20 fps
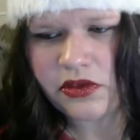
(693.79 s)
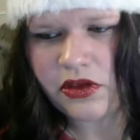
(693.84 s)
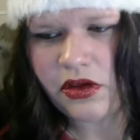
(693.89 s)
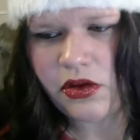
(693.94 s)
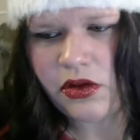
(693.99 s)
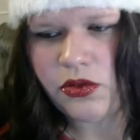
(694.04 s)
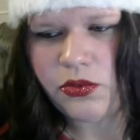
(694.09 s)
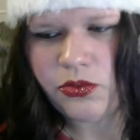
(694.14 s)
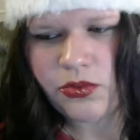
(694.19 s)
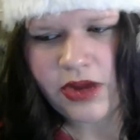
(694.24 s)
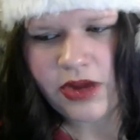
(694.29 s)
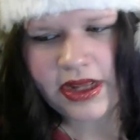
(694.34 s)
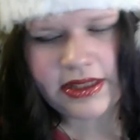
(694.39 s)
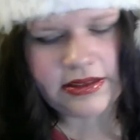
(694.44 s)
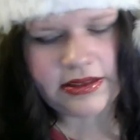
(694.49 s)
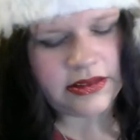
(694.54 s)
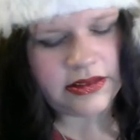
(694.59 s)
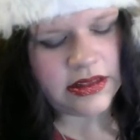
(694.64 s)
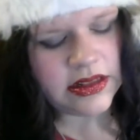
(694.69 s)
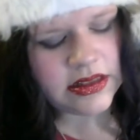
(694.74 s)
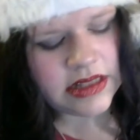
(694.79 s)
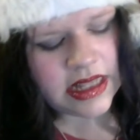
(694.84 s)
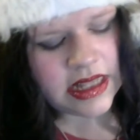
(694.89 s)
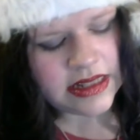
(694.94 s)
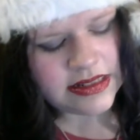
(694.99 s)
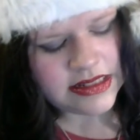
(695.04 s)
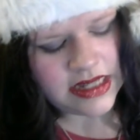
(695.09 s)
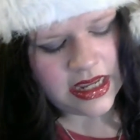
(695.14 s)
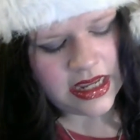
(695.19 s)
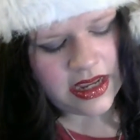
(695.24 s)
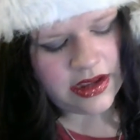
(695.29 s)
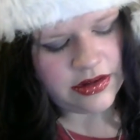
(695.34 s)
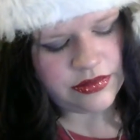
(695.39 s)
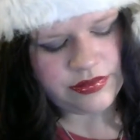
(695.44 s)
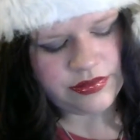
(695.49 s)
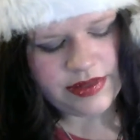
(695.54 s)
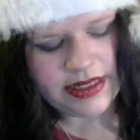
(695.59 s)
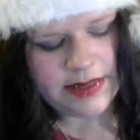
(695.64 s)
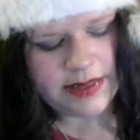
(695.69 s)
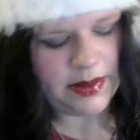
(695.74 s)
oh well, last time I had a
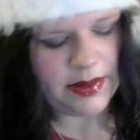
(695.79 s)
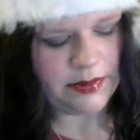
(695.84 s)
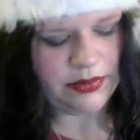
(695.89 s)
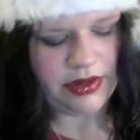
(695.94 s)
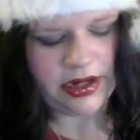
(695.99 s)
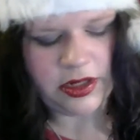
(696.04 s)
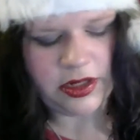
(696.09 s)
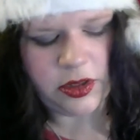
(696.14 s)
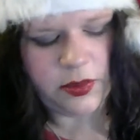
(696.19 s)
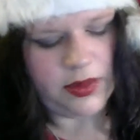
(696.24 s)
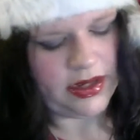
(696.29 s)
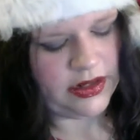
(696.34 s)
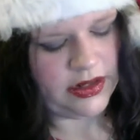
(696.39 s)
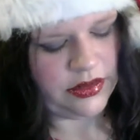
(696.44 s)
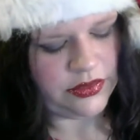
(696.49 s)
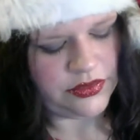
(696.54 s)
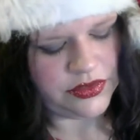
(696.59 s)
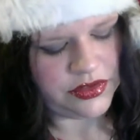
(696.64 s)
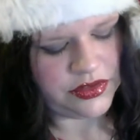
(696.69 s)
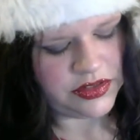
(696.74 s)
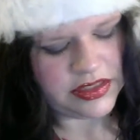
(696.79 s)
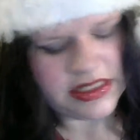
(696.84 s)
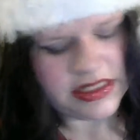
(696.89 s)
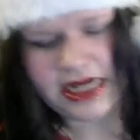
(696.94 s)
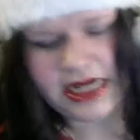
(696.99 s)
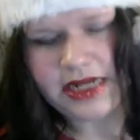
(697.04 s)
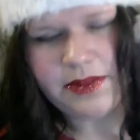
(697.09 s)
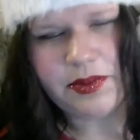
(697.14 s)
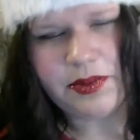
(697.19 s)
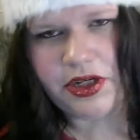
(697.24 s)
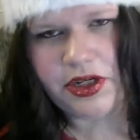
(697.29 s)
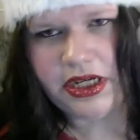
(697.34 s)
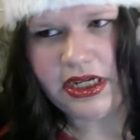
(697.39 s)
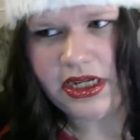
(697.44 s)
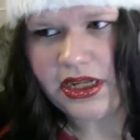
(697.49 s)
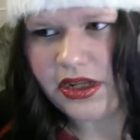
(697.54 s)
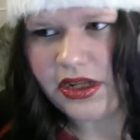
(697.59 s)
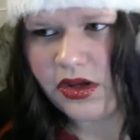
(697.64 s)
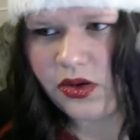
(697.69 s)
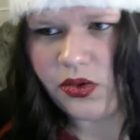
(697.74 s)
really bad breakup, I don't trust anybody,
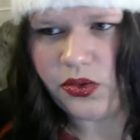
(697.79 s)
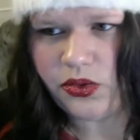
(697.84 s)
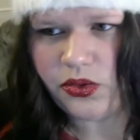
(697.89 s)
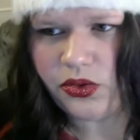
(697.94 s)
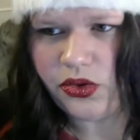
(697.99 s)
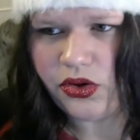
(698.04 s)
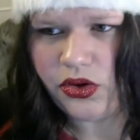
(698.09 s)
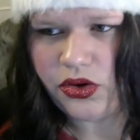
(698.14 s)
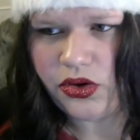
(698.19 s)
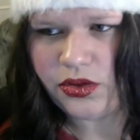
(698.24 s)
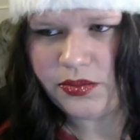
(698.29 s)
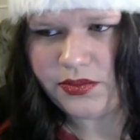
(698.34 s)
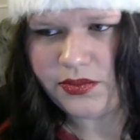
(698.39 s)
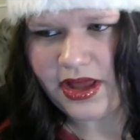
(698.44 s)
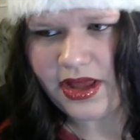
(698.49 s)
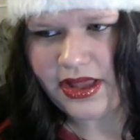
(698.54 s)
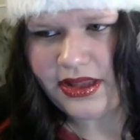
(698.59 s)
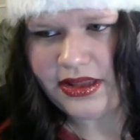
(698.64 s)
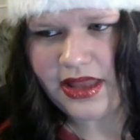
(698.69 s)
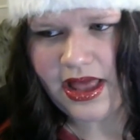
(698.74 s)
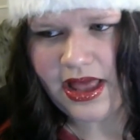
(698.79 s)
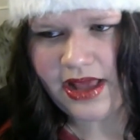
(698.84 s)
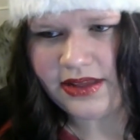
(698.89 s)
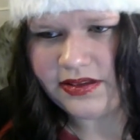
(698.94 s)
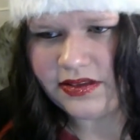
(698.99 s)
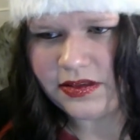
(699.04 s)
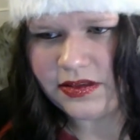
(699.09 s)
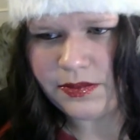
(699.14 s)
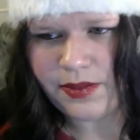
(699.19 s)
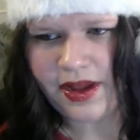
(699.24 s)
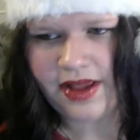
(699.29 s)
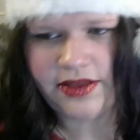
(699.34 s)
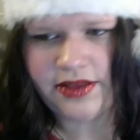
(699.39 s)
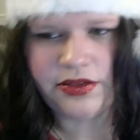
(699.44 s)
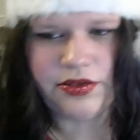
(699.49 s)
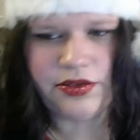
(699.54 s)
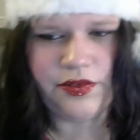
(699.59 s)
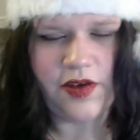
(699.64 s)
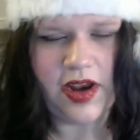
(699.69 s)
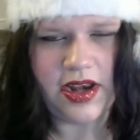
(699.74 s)
or my last
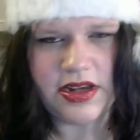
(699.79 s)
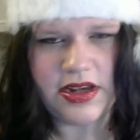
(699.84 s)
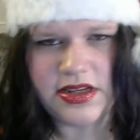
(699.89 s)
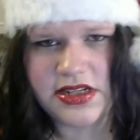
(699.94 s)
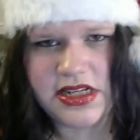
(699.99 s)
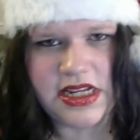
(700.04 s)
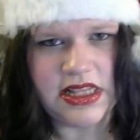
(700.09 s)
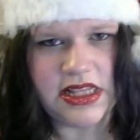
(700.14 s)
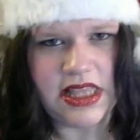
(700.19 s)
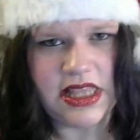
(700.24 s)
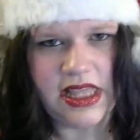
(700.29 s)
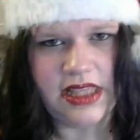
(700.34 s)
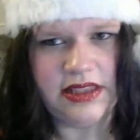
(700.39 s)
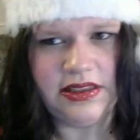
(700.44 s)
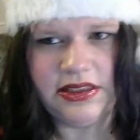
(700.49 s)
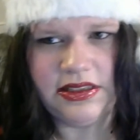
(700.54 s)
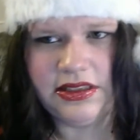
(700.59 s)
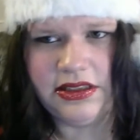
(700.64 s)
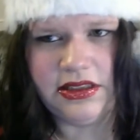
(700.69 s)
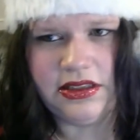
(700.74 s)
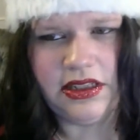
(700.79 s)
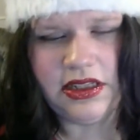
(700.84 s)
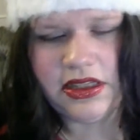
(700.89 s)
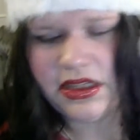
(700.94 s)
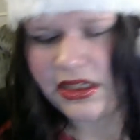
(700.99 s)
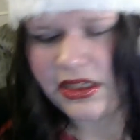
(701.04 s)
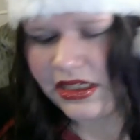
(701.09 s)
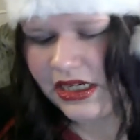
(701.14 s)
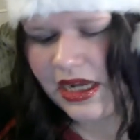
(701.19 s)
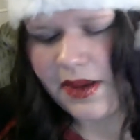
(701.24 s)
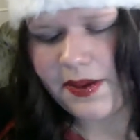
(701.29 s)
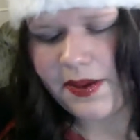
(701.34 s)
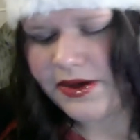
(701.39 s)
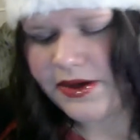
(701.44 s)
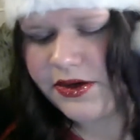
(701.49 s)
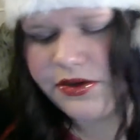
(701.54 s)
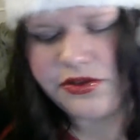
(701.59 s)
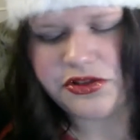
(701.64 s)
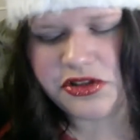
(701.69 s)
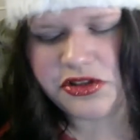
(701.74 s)
best friend did this and now I
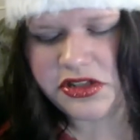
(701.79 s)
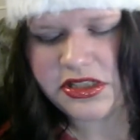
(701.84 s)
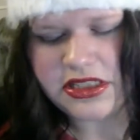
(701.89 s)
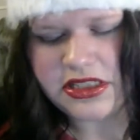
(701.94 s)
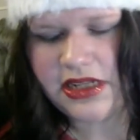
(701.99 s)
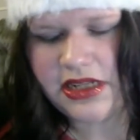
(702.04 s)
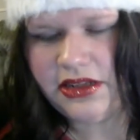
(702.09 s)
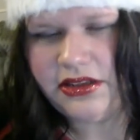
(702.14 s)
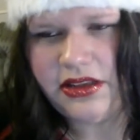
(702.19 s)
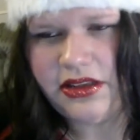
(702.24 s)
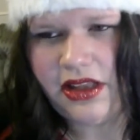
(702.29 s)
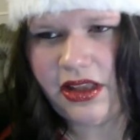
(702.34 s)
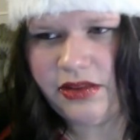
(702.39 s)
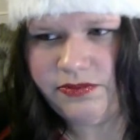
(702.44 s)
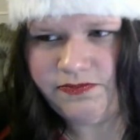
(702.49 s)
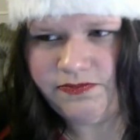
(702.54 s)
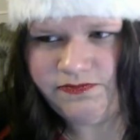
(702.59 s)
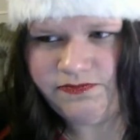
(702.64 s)
don't trust it. It's like,